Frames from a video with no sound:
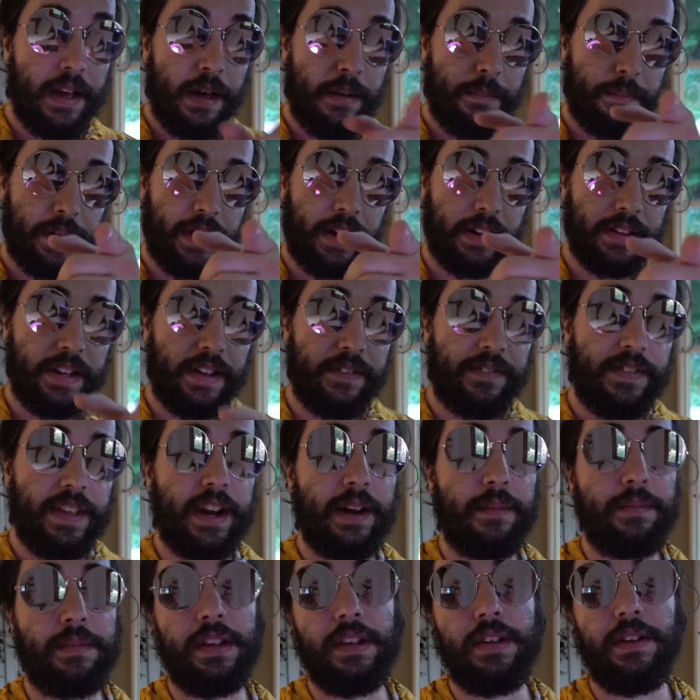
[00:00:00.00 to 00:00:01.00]
But I'll leave that
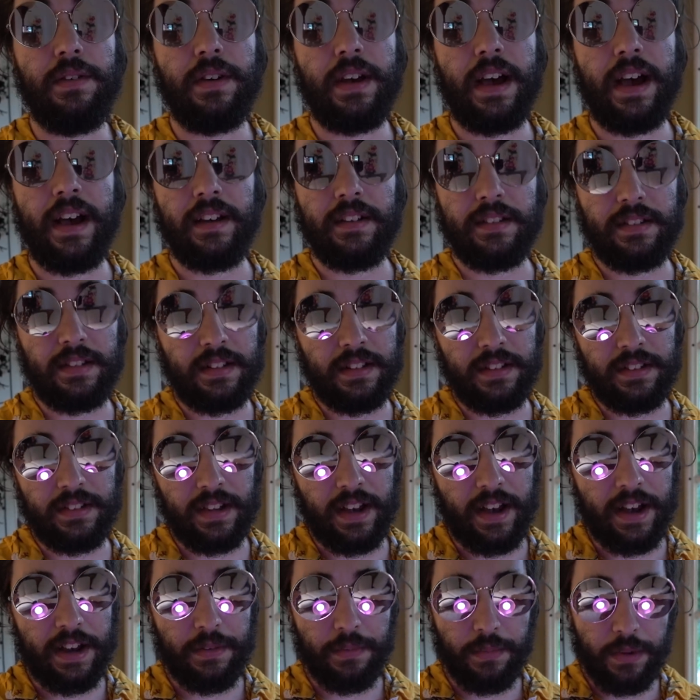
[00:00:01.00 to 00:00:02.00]
up to you guys to
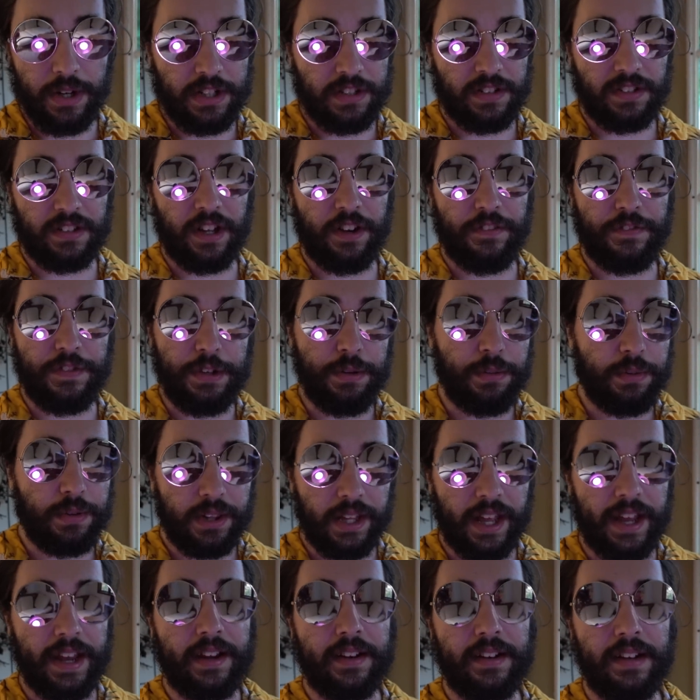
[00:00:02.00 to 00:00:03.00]
decide which stuff you
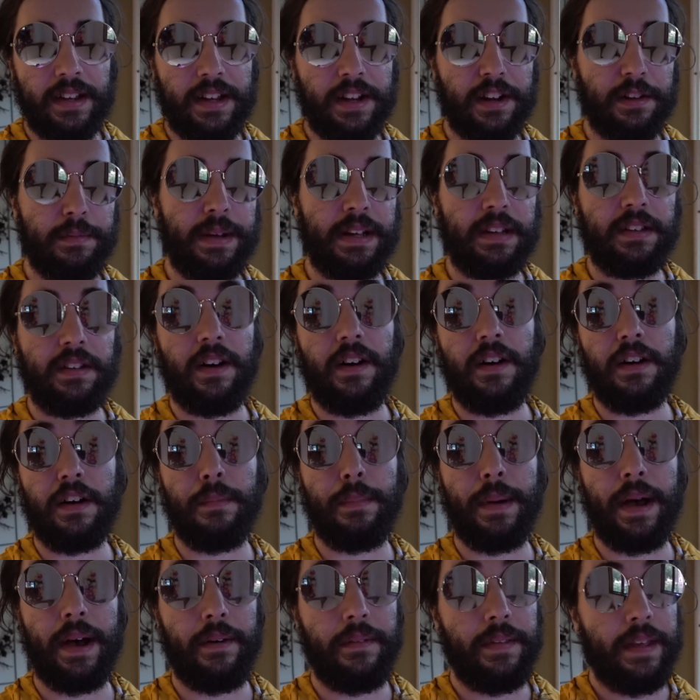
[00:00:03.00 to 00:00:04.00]
like to hear me talk
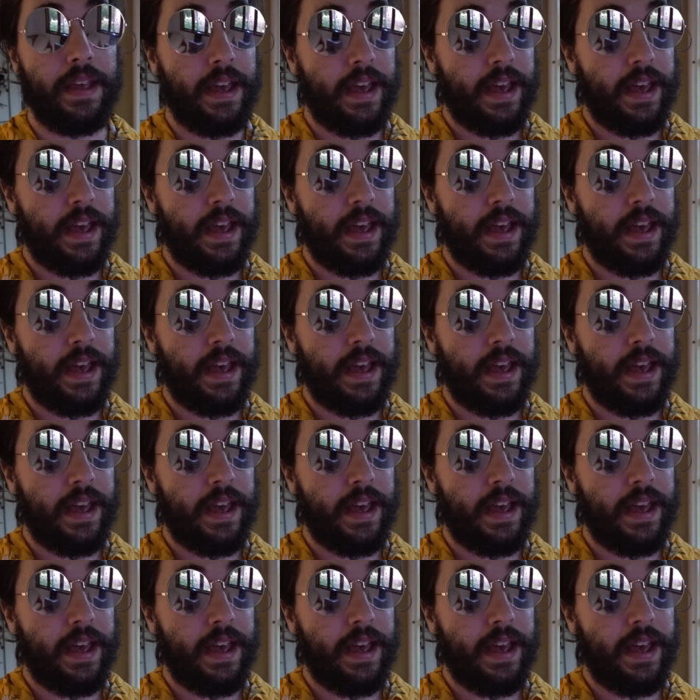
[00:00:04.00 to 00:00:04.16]
about.